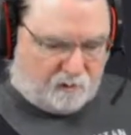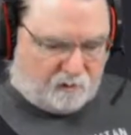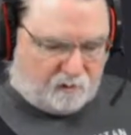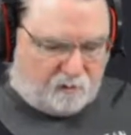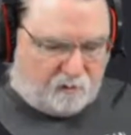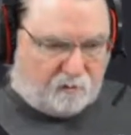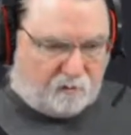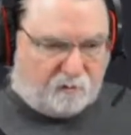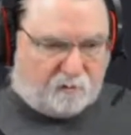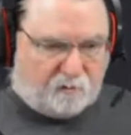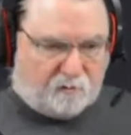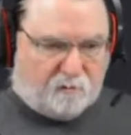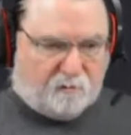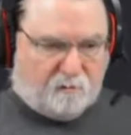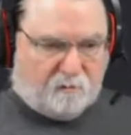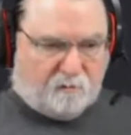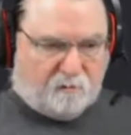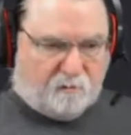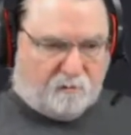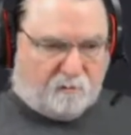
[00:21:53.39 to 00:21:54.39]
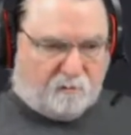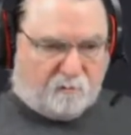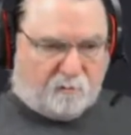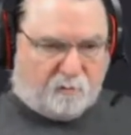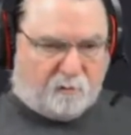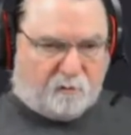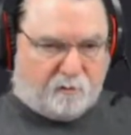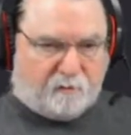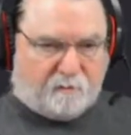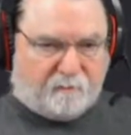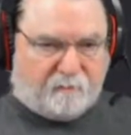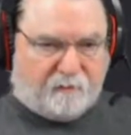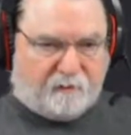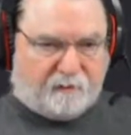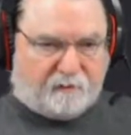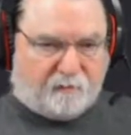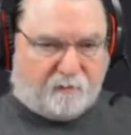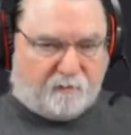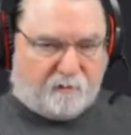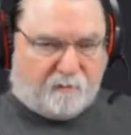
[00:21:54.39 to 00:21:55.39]
You can put an
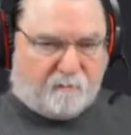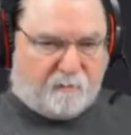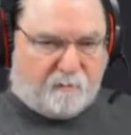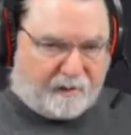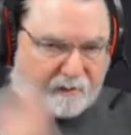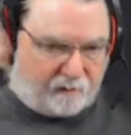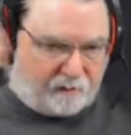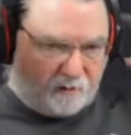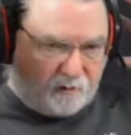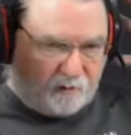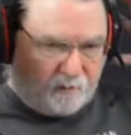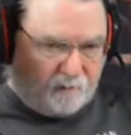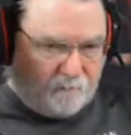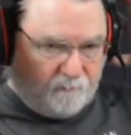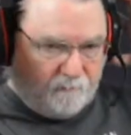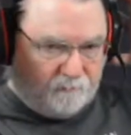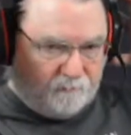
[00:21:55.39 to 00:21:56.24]
effect on the background,